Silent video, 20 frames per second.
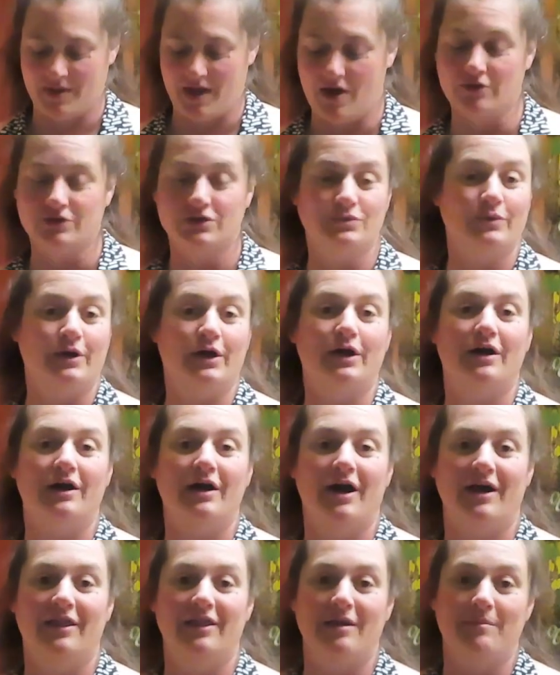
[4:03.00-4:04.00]
elsewhere,
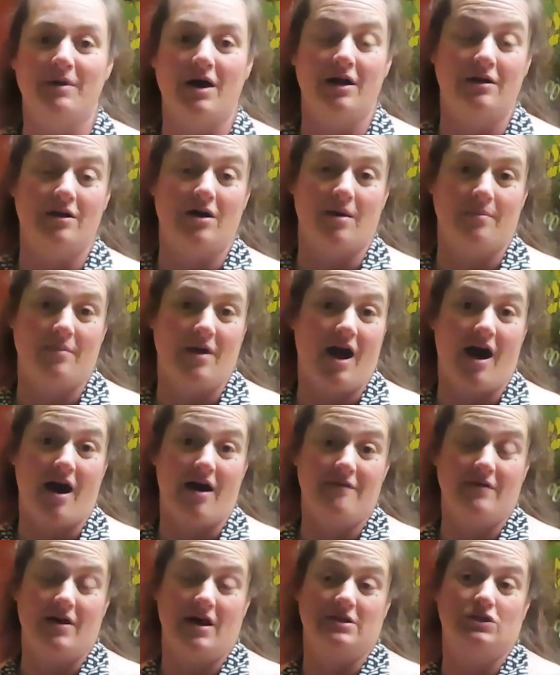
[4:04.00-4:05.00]
and they might not
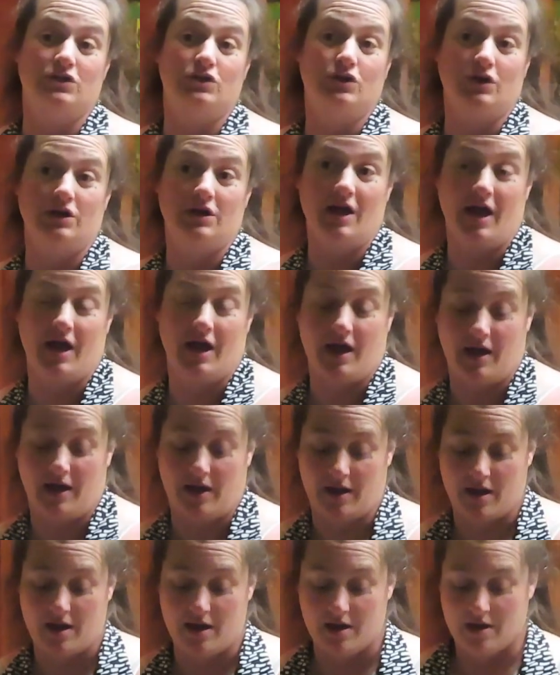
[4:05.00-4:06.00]
have as good
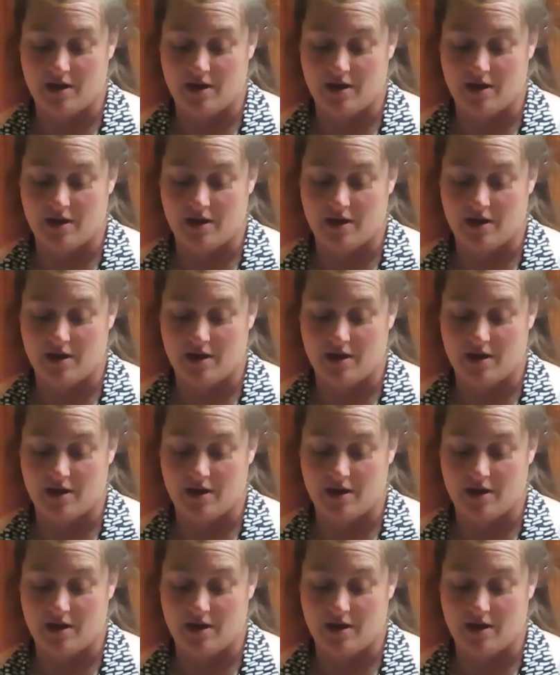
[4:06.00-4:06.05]
a